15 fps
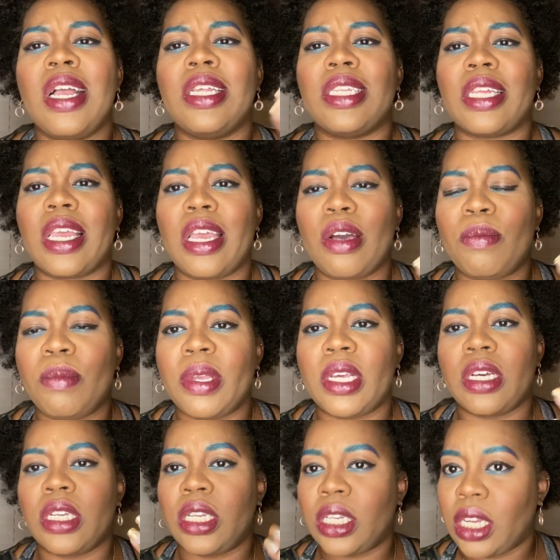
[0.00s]
to help me
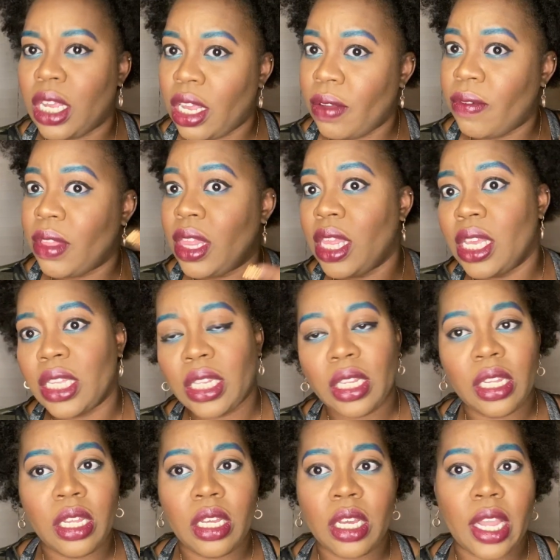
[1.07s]
achieve this
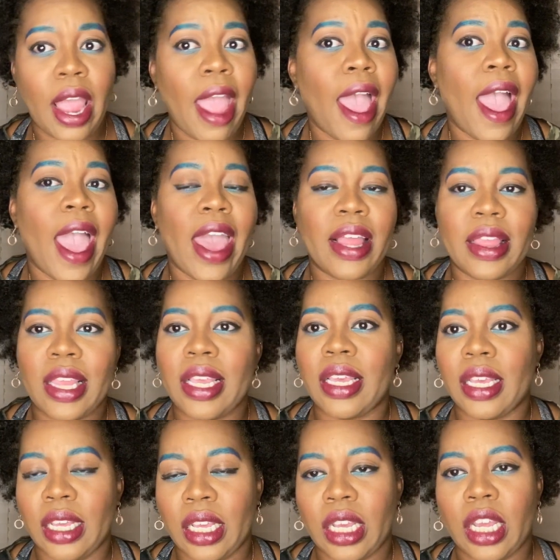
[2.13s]
look at the
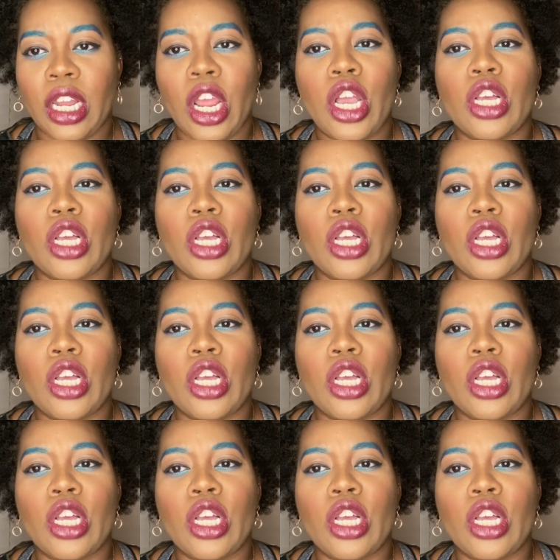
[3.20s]
end.